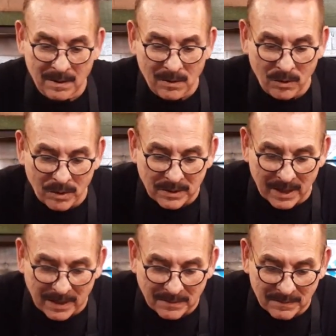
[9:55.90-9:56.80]
Look at
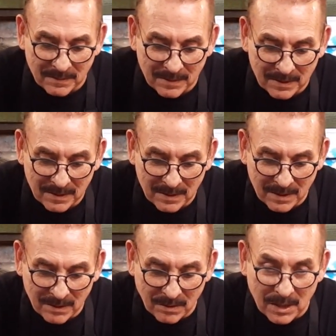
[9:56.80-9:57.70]
that.
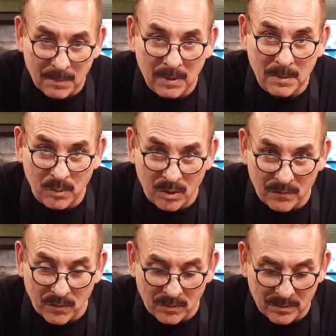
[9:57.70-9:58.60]
Could that be
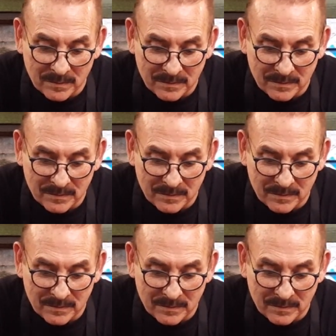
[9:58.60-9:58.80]
beautiful?